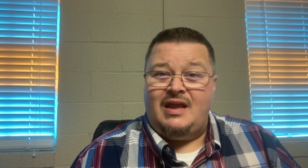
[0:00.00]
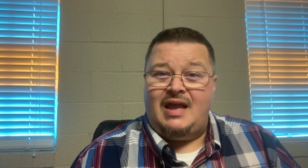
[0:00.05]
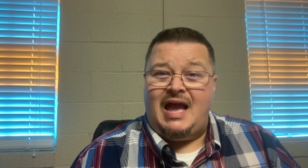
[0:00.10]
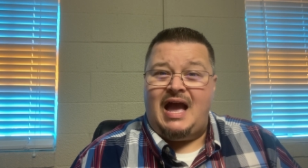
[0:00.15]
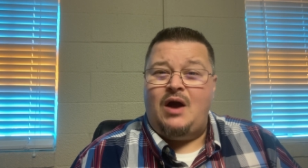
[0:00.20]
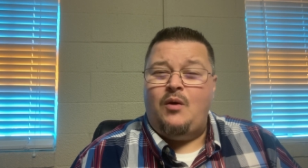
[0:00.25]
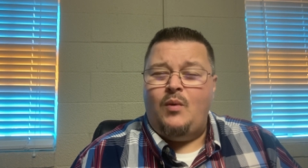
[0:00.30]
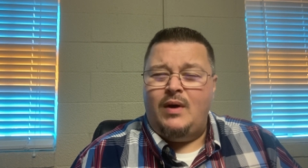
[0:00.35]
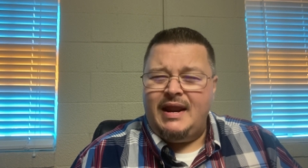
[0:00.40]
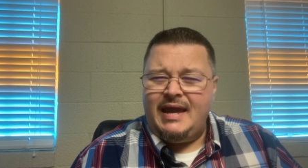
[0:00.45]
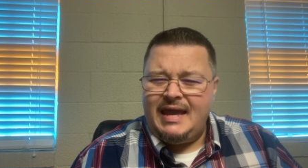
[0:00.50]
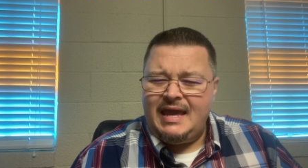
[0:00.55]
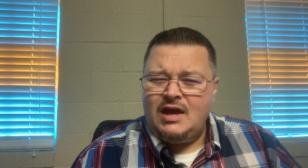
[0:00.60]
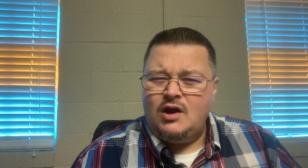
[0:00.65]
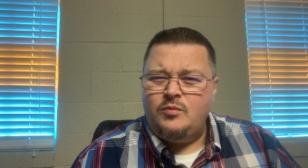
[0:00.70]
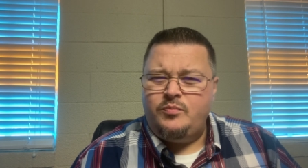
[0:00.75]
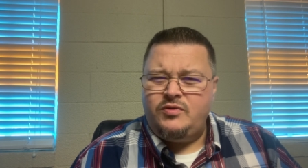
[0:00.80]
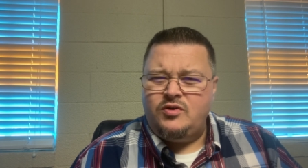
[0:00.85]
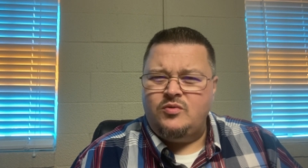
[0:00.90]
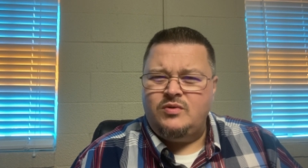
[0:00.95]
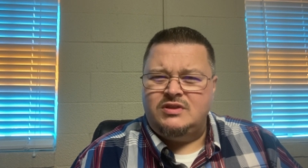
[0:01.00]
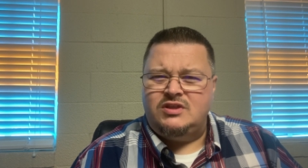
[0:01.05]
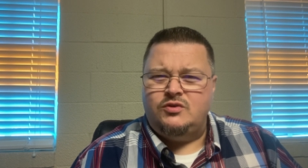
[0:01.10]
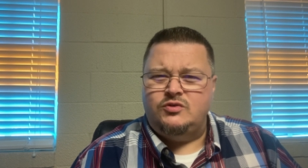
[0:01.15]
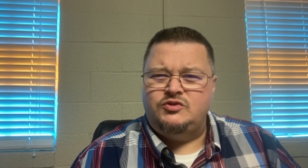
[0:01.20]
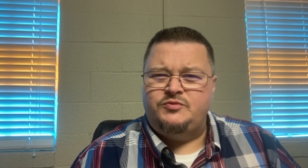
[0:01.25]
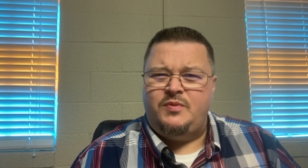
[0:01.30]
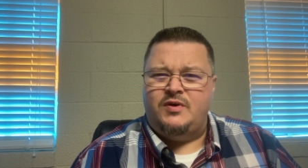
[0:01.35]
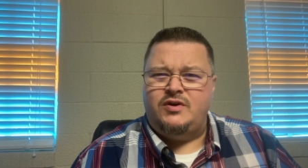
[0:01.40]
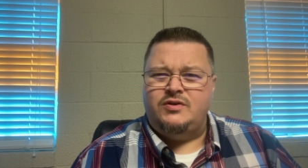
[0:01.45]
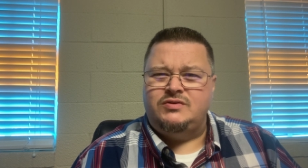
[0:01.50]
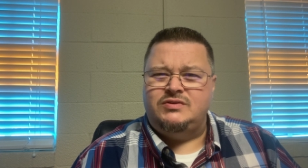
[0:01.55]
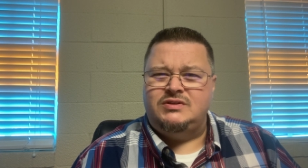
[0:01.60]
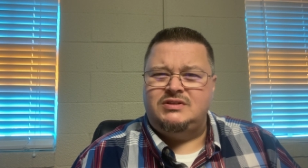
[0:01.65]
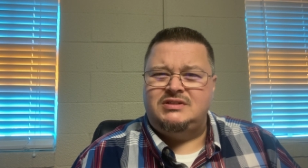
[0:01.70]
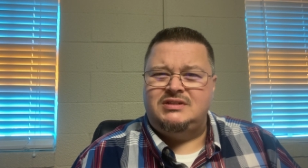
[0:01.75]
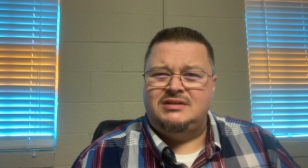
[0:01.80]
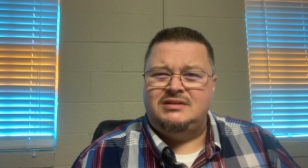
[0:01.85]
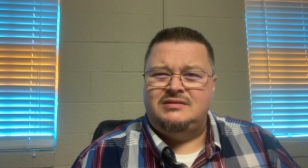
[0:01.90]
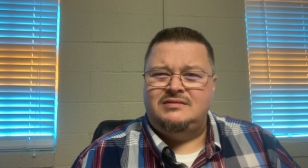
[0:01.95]
I want to help you with those
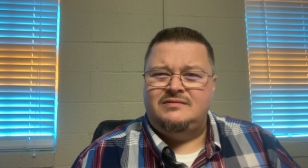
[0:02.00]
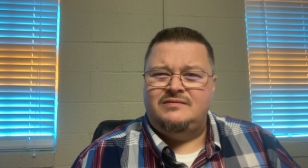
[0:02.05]
burdens.